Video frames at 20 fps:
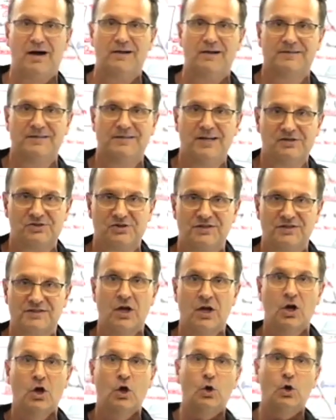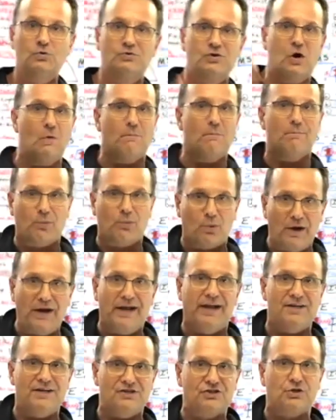politicians who don't
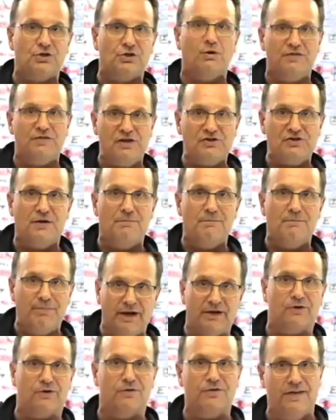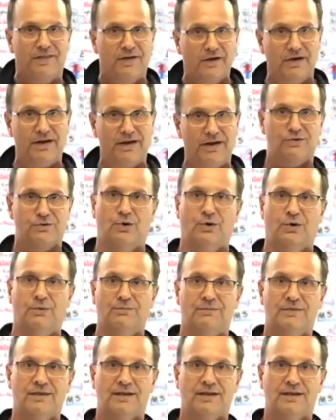bridge to a vision bigger than their in group.